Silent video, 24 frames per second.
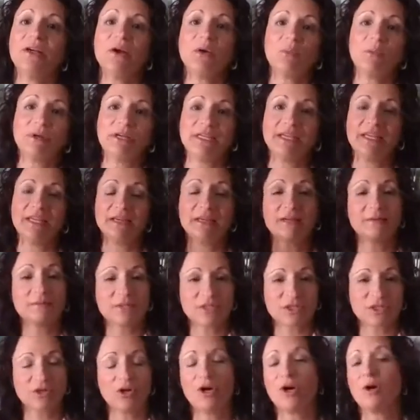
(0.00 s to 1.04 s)
When he
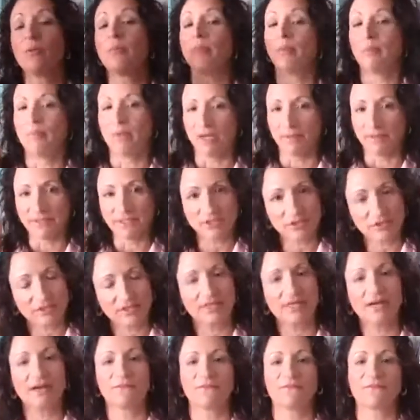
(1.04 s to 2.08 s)
comes home, mommy took it
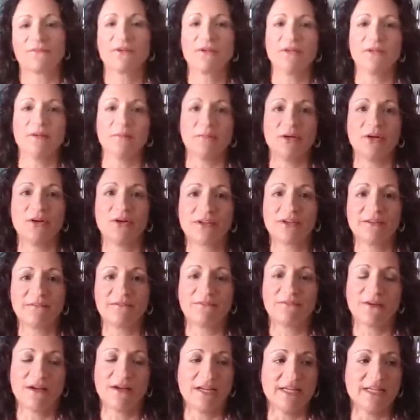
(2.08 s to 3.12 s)
out for him. Okay,
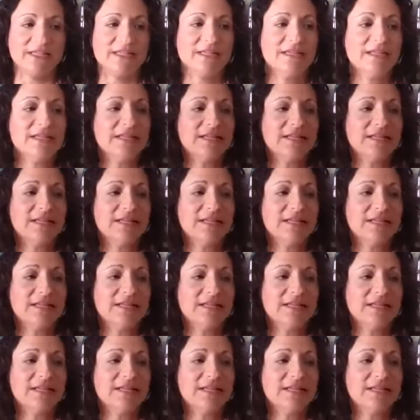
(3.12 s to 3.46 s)
fine.